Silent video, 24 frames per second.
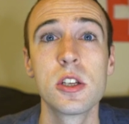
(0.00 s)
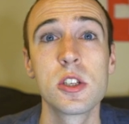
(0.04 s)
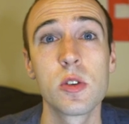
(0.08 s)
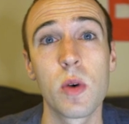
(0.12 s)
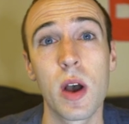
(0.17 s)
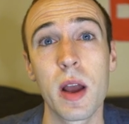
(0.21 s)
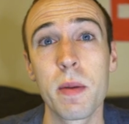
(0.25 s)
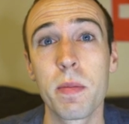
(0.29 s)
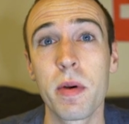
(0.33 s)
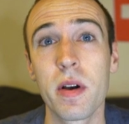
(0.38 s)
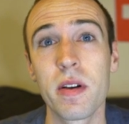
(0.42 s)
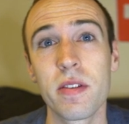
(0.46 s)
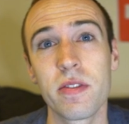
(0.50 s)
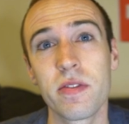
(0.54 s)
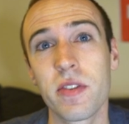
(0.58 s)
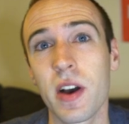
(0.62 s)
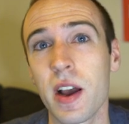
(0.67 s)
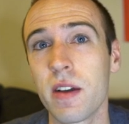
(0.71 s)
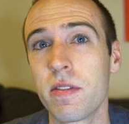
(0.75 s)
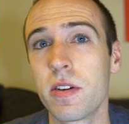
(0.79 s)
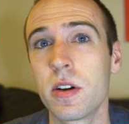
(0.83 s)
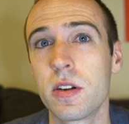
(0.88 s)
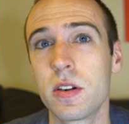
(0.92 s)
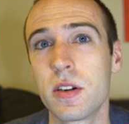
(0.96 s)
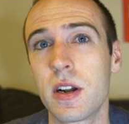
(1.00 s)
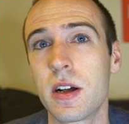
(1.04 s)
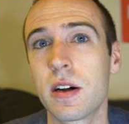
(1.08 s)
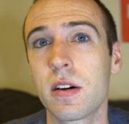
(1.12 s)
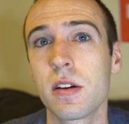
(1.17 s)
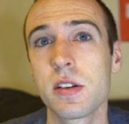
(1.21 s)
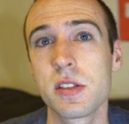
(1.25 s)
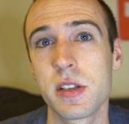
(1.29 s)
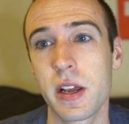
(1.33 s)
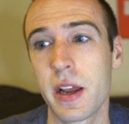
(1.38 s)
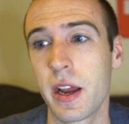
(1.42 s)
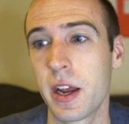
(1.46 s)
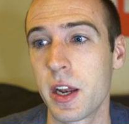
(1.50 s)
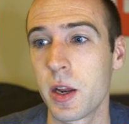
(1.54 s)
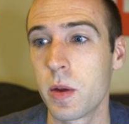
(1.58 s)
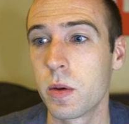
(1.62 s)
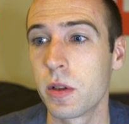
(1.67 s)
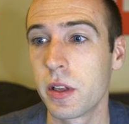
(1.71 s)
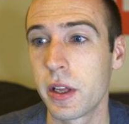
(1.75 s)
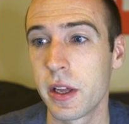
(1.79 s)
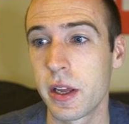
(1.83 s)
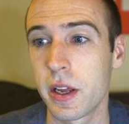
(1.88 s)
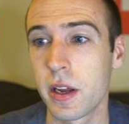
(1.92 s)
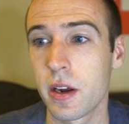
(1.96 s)
So I put $500
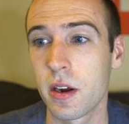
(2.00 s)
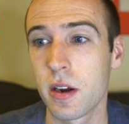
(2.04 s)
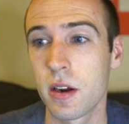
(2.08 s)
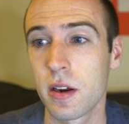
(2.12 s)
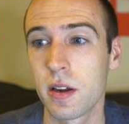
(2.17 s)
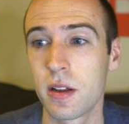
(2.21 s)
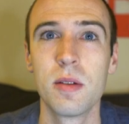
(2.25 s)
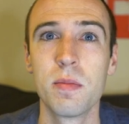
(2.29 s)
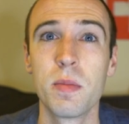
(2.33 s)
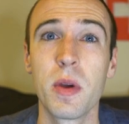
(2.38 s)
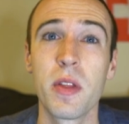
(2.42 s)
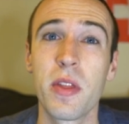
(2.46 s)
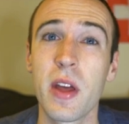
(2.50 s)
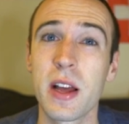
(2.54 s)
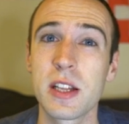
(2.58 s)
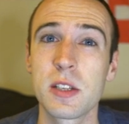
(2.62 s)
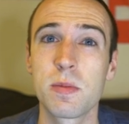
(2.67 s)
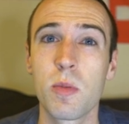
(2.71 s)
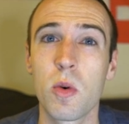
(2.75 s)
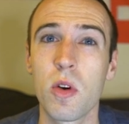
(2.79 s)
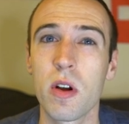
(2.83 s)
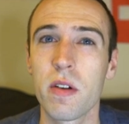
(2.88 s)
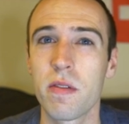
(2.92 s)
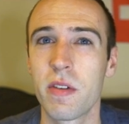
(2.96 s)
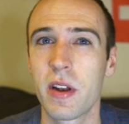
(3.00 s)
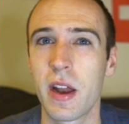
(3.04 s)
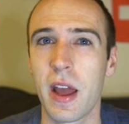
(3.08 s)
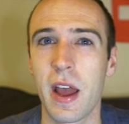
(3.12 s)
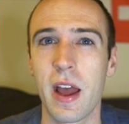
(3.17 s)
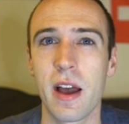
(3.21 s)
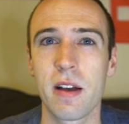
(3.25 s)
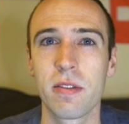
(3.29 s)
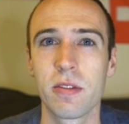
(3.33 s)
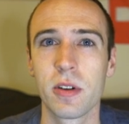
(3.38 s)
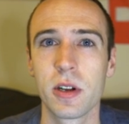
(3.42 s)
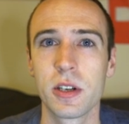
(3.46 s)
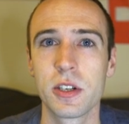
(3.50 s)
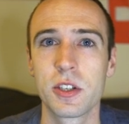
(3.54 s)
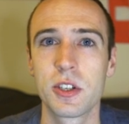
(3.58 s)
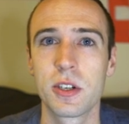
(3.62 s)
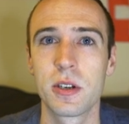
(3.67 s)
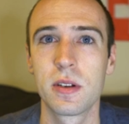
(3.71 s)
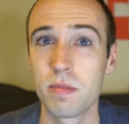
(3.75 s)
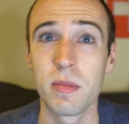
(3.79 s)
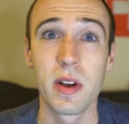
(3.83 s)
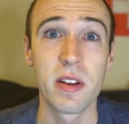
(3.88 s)
annually here, but that's more of an average.